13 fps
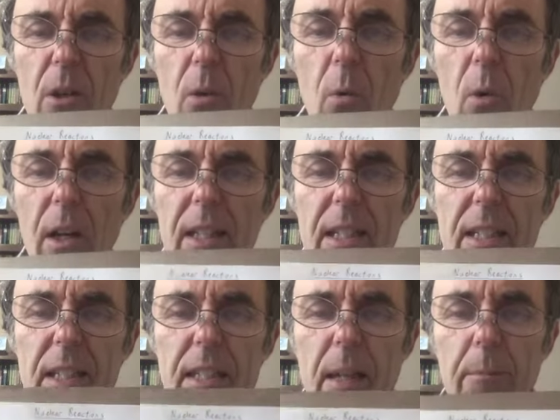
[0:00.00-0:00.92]
What
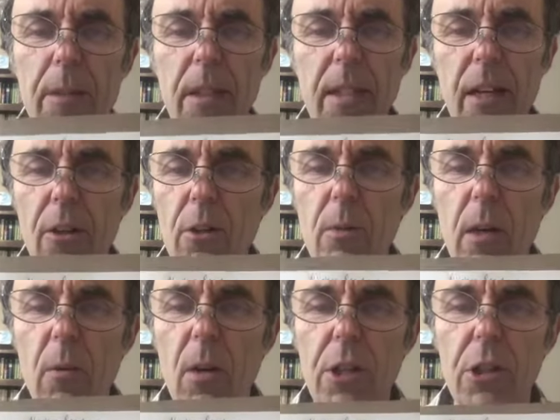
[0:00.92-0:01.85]
is the something else? What
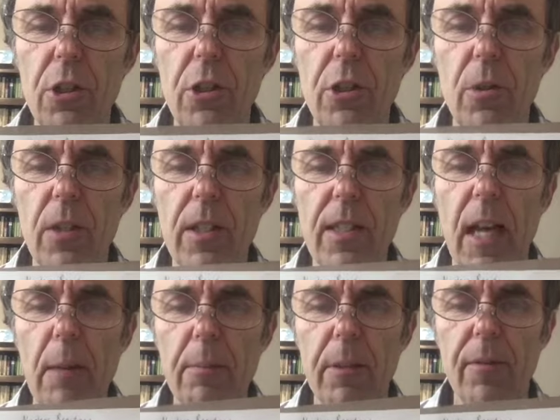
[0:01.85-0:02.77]
I want you to do is
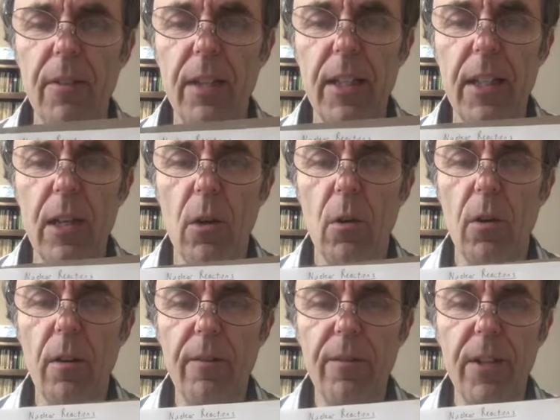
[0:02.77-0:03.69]
stop the
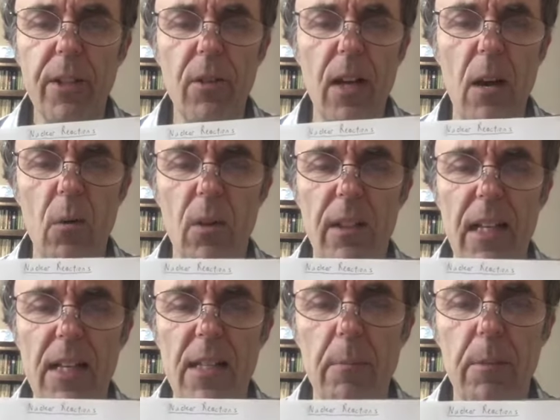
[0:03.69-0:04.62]
video, figure out what
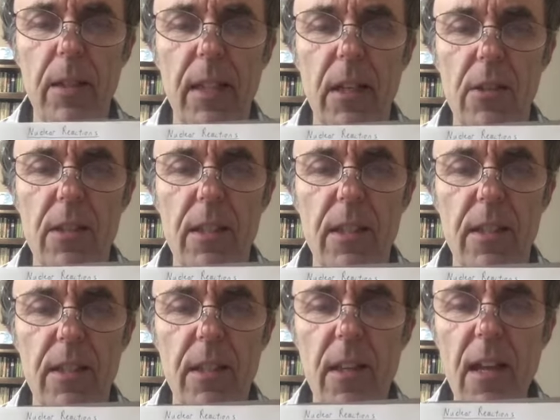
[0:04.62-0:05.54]
that something else
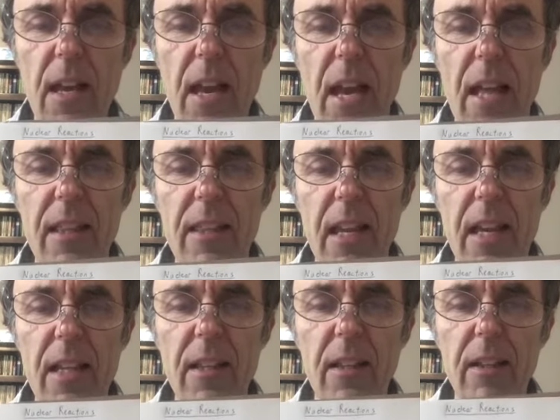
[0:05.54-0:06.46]
is, and
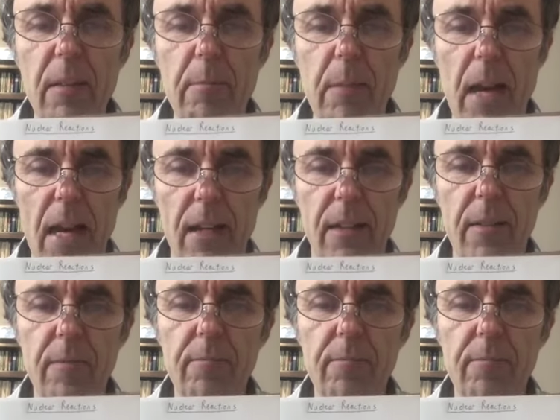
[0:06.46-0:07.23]
then come back.